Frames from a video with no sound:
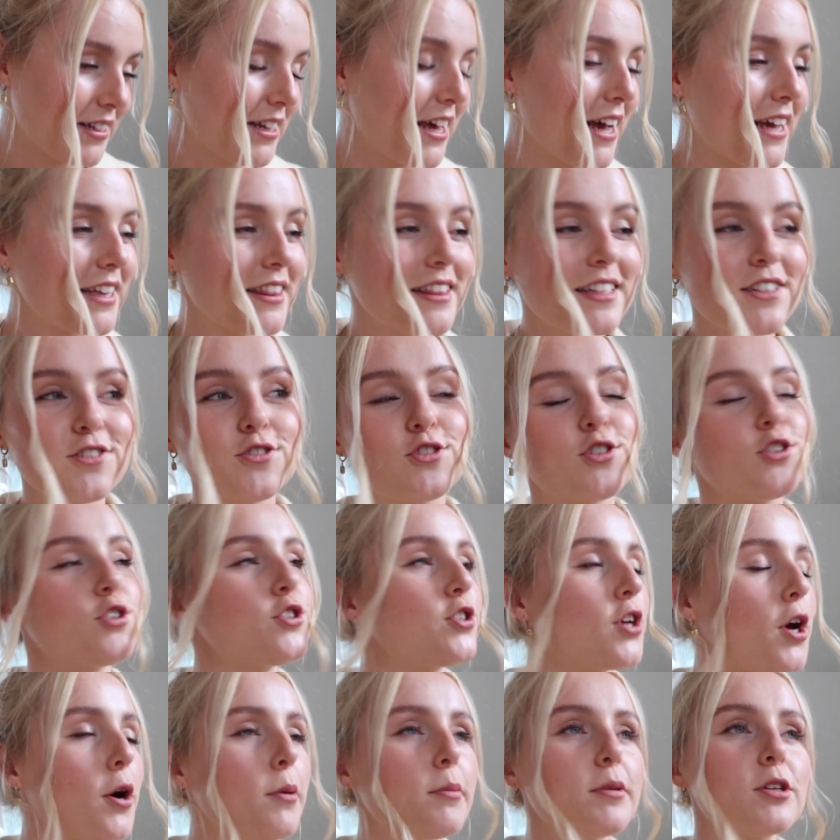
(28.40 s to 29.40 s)
Like, there's just
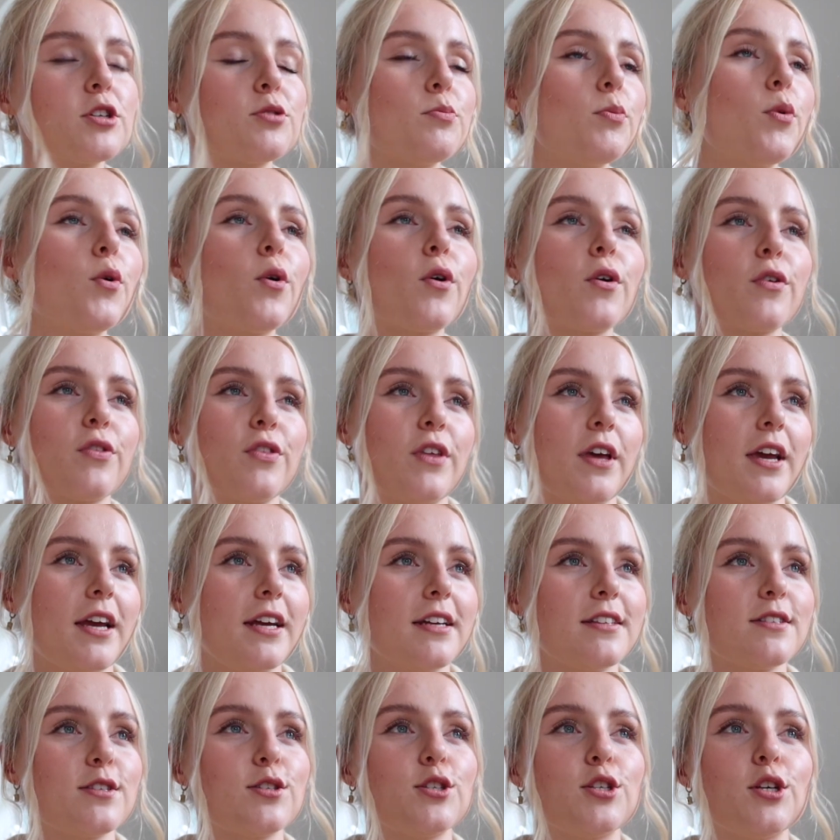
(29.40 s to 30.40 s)
so much more
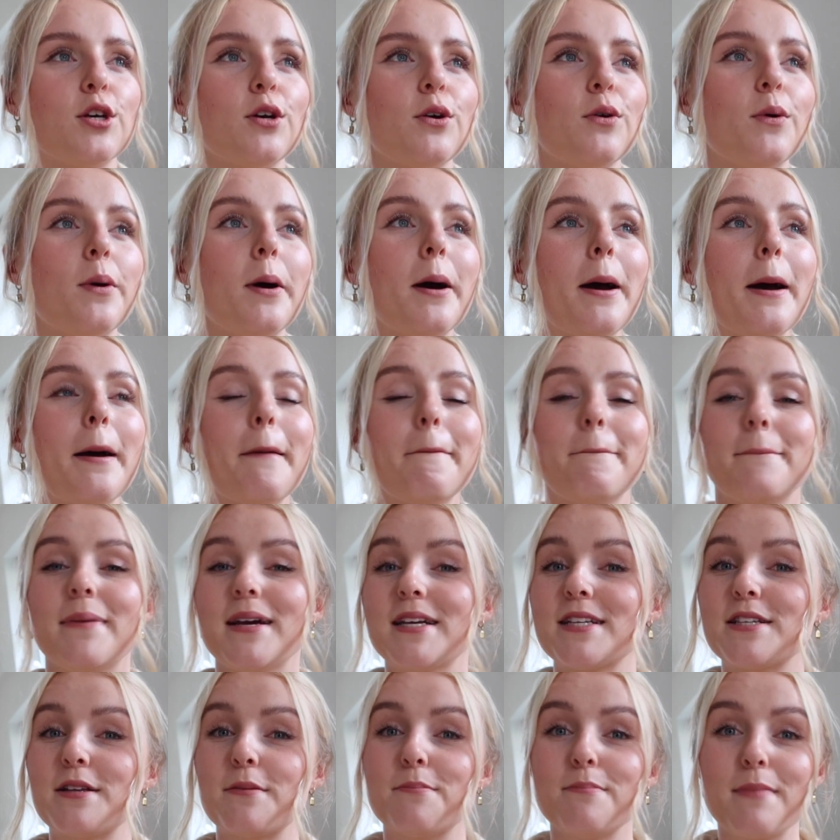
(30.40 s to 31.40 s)
things to
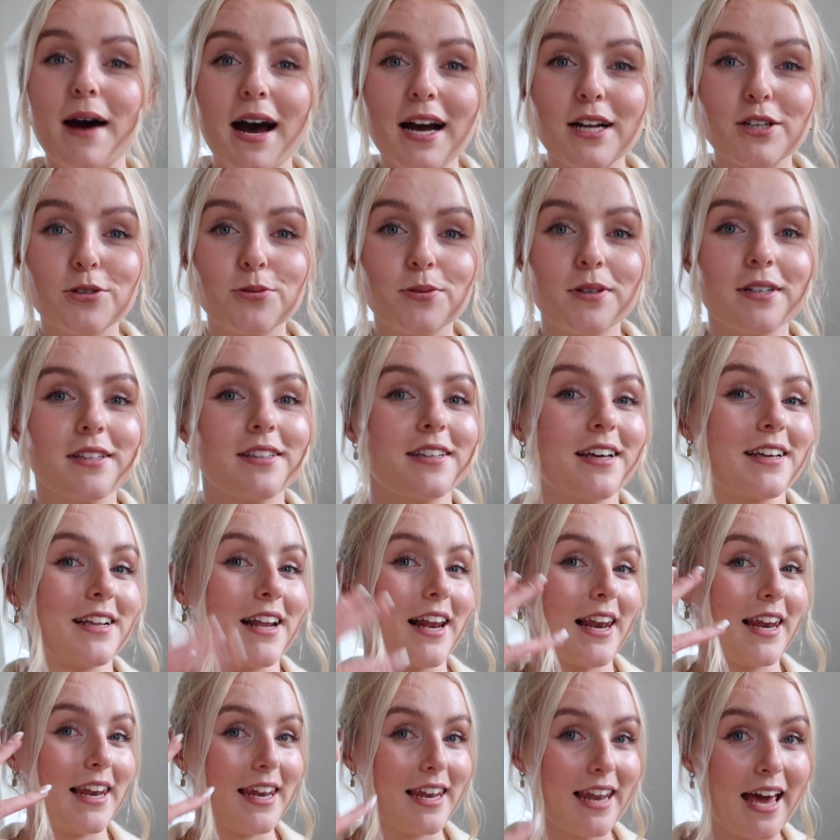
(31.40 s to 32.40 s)
mix and match with, like
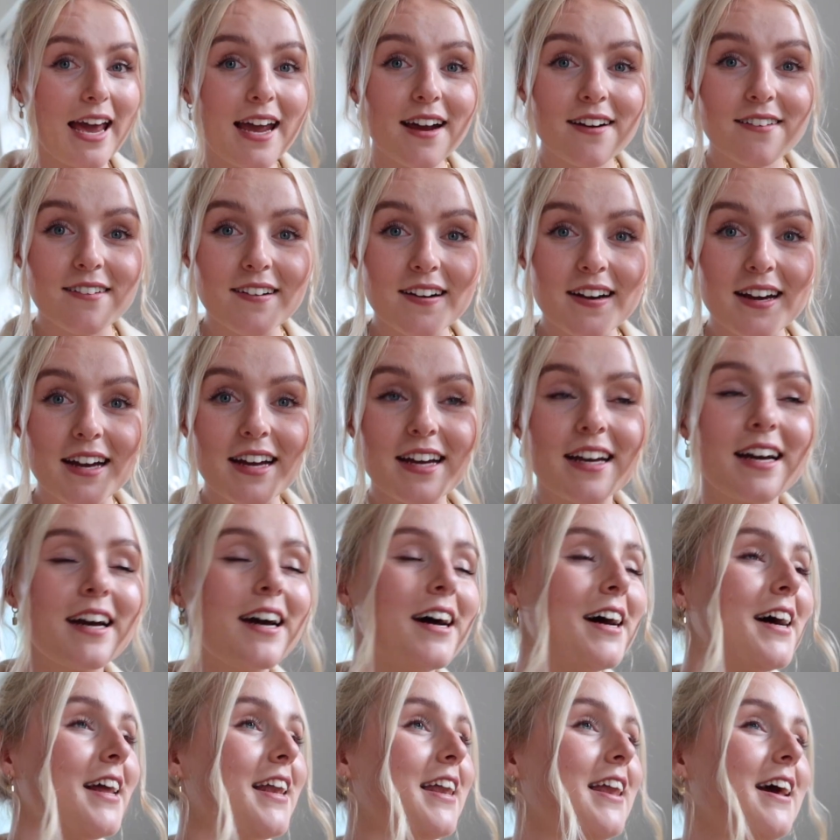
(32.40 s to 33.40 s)
layering,
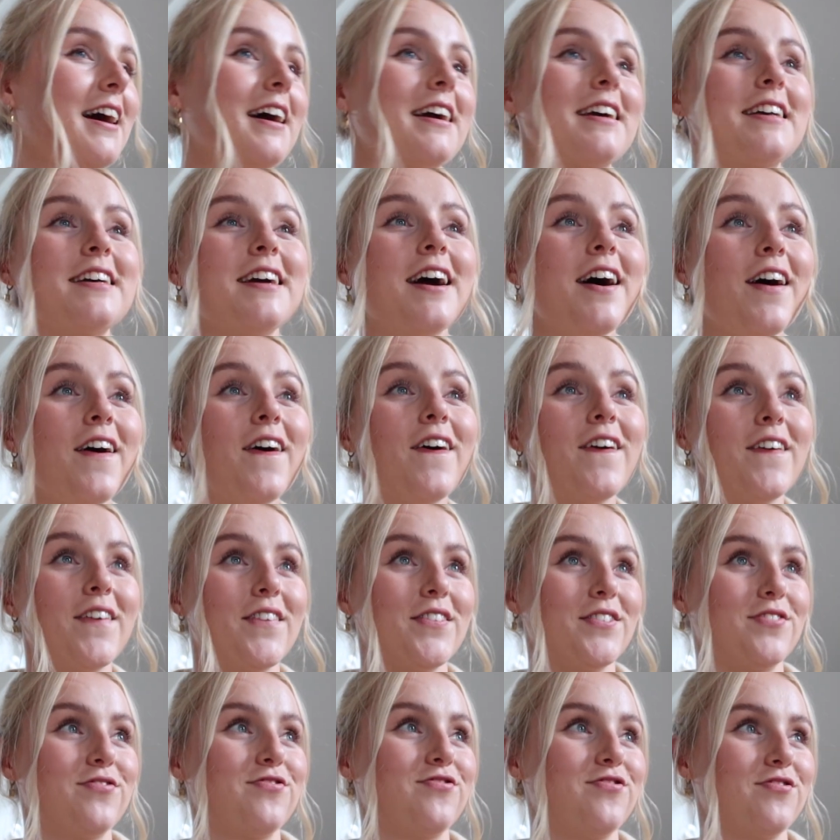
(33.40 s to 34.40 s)
like
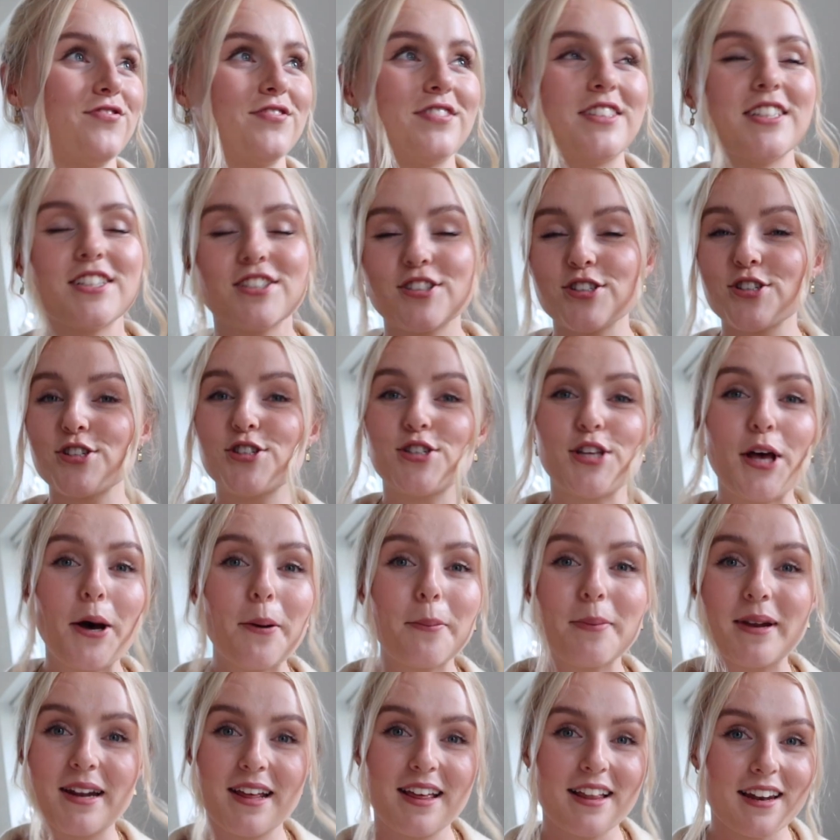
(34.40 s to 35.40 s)
there's just so
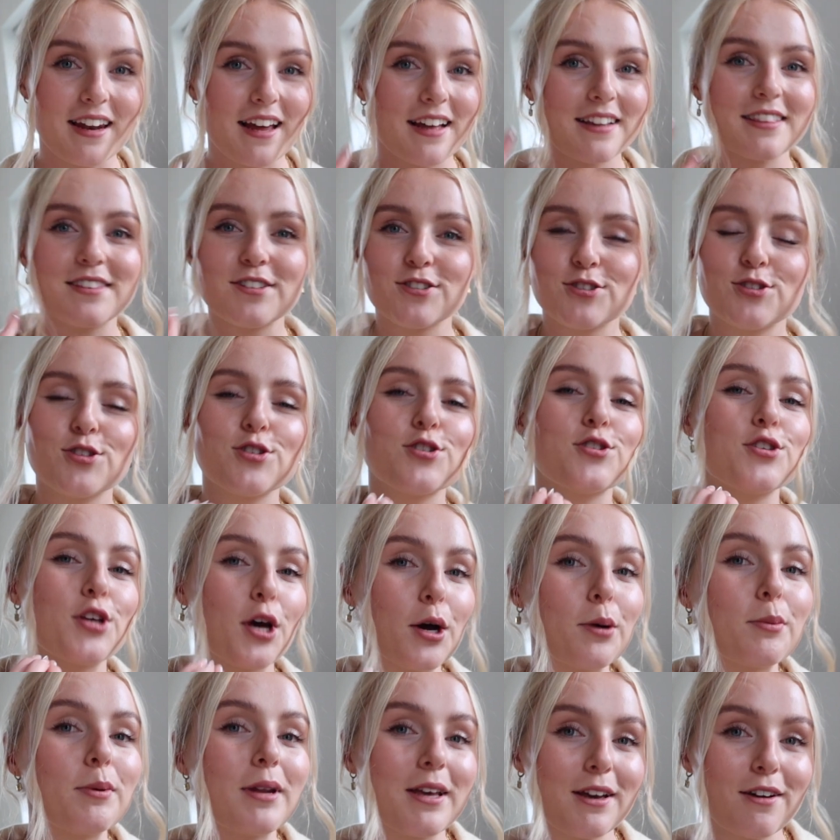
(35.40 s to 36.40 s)
many
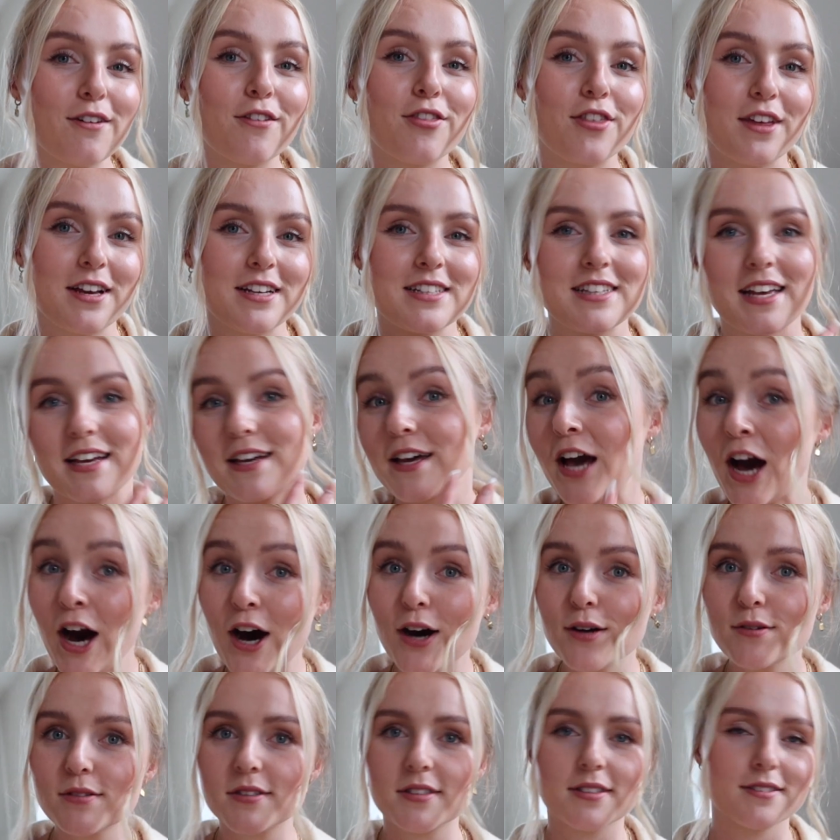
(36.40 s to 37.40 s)
good things, like
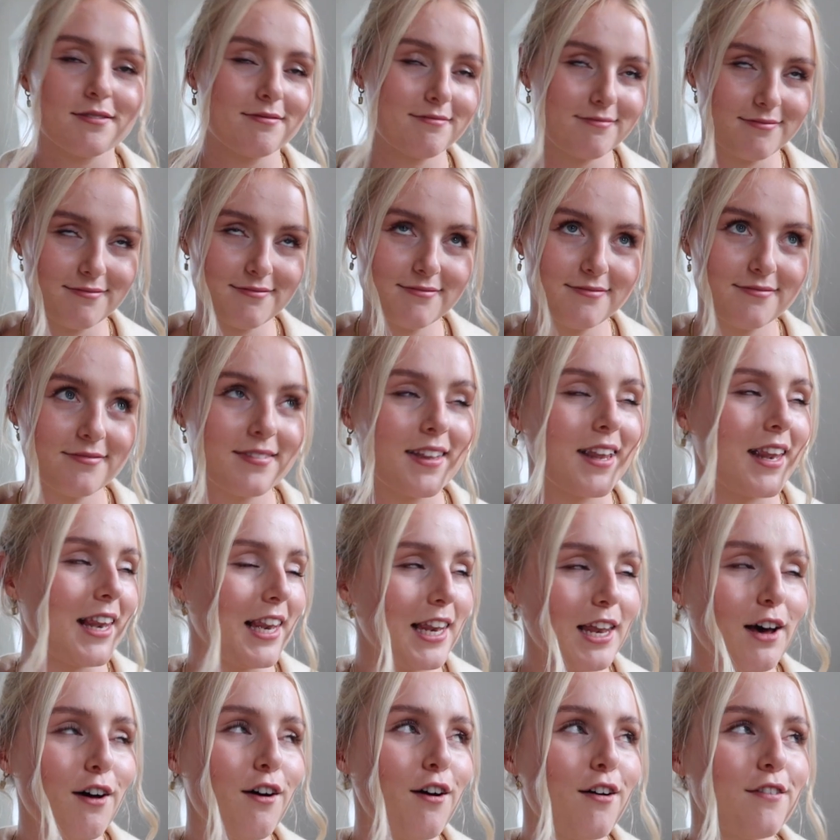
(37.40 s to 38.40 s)
coats,
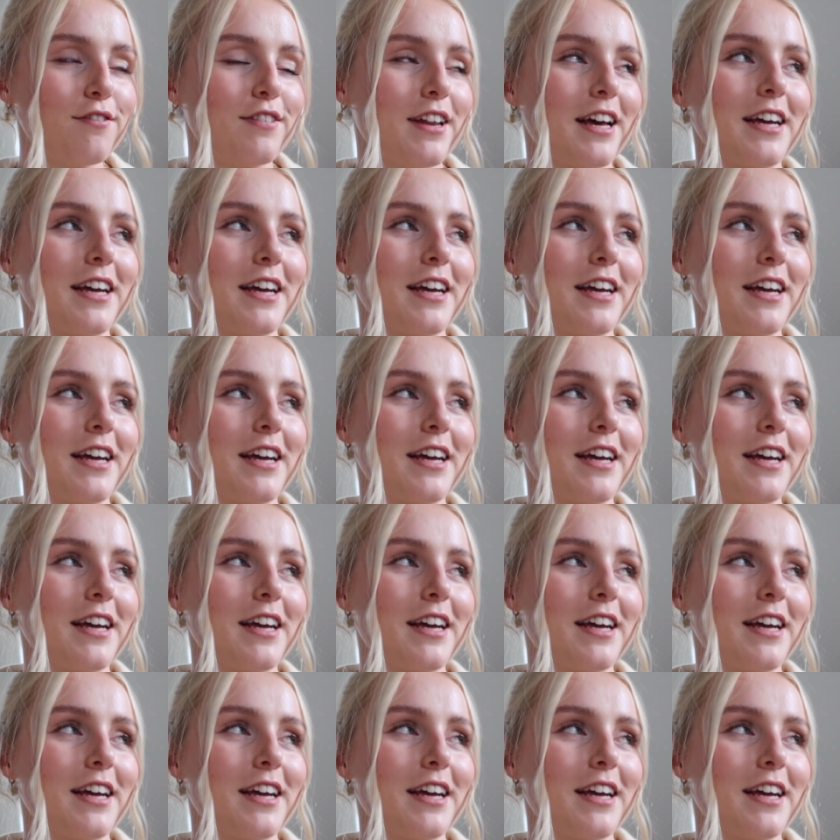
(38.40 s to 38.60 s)
love.